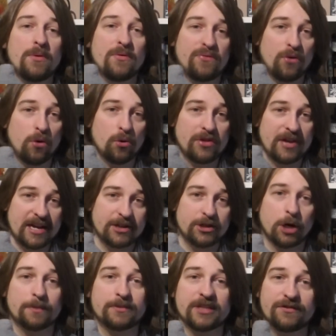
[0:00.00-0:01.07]
before they
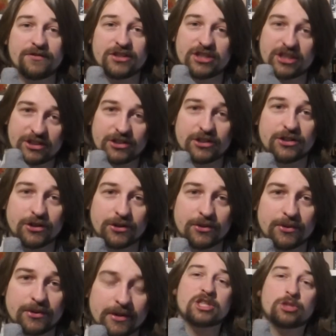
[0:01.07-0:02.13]
adopted
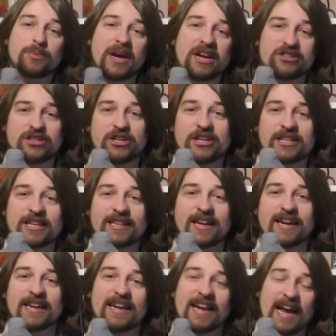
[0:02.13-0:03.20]
Vicissitude. It's basically
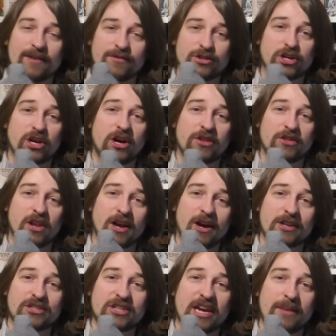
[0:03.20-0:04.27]
like an Avatar, The
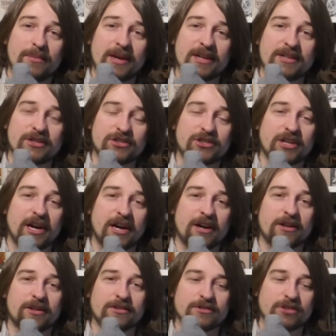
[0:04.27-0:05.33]
Last Airbender
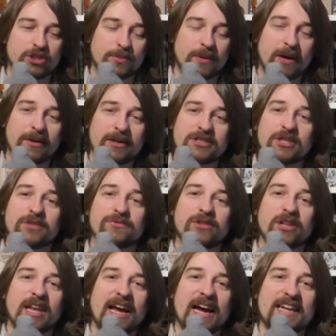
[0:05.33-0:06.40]
style spirits of
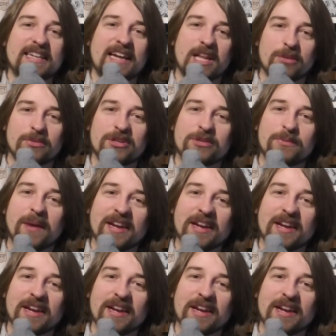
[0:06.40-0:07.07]
the land element